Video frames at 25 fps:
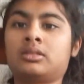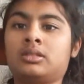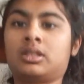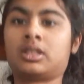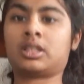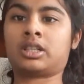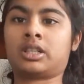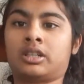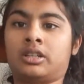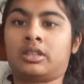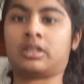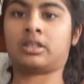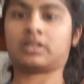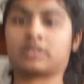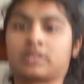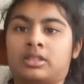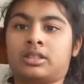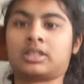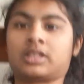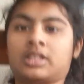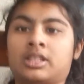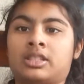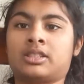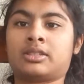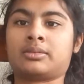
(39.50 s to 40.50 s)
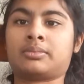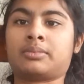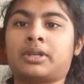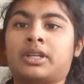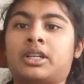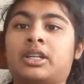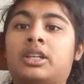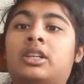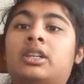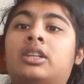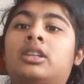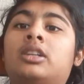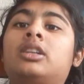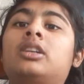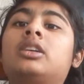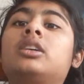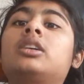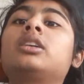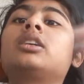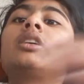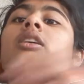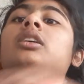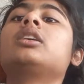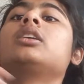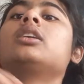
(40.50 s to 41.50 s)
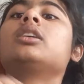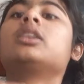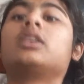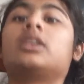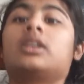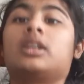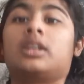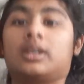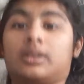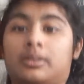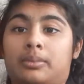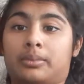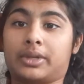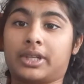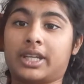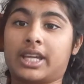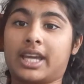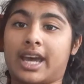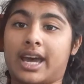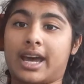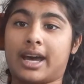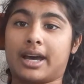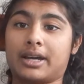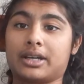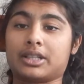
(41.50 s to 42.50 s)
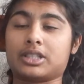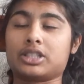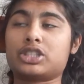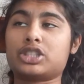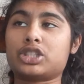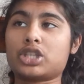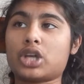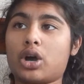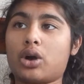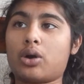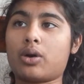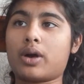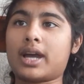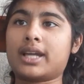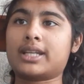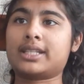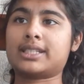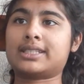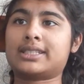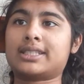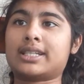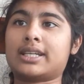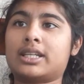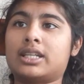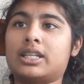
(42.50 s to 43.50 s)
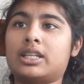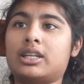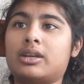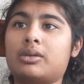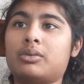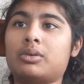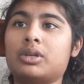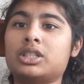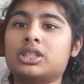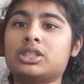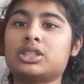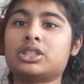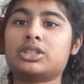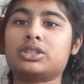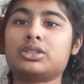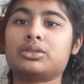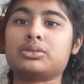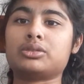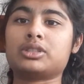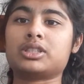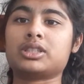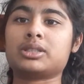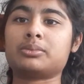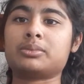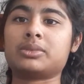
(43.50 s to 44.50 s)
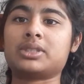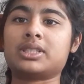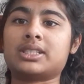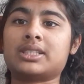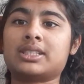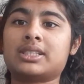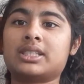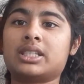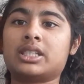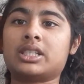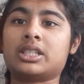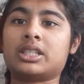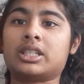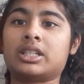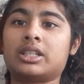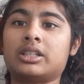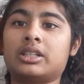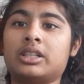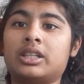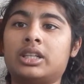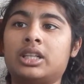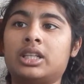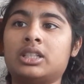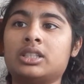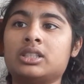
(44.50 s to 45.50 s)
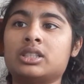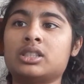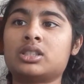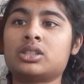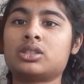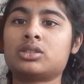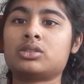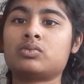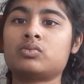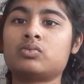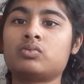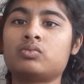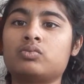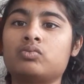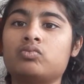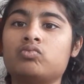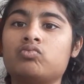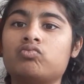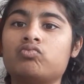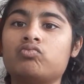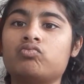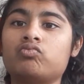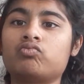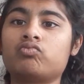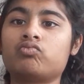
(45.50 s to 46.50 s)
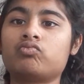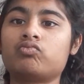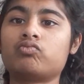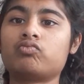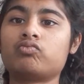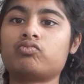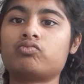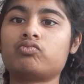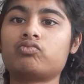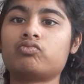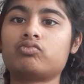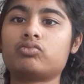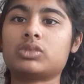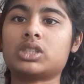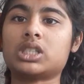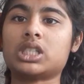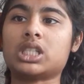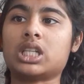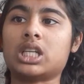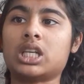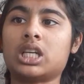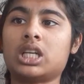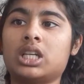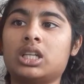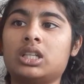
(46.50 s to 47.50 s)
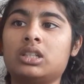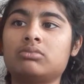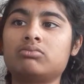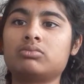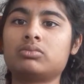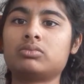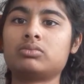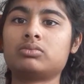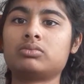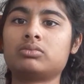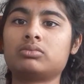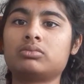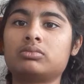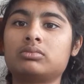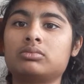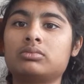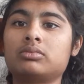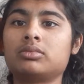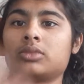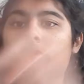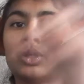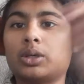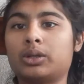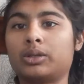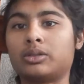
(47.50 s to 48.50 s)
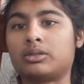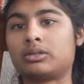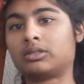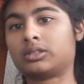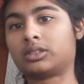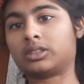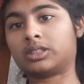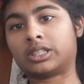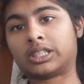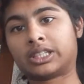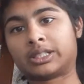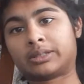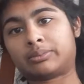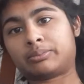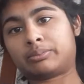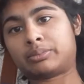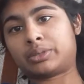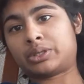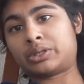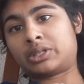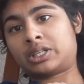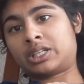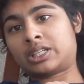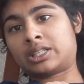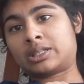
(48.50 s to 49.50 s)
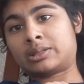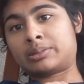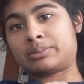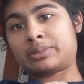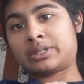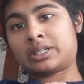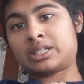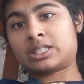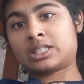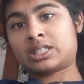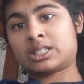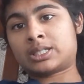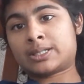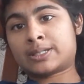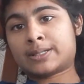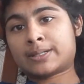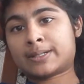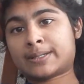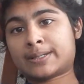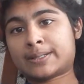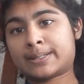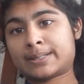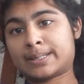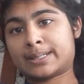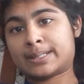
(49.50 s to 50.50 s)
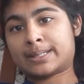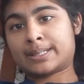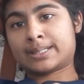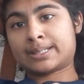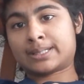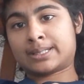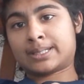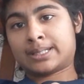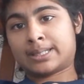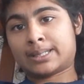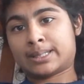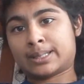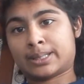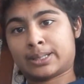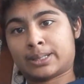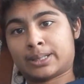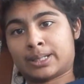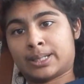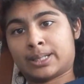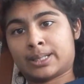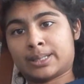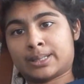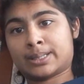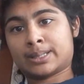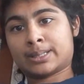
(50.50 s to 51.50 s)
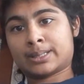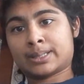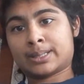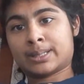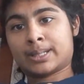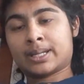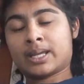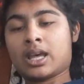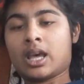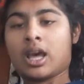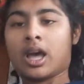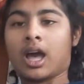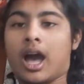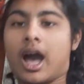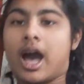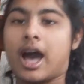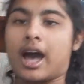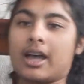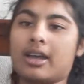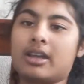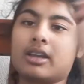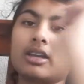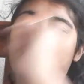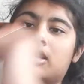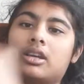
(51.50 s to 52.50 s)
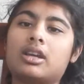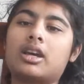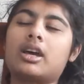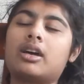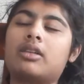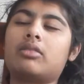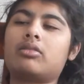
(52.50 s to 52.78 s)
There, that's better. But yeah, so I decided I wanted to do some Disney theories today. Oh, look, Beauty and the Beast, Disney theories. I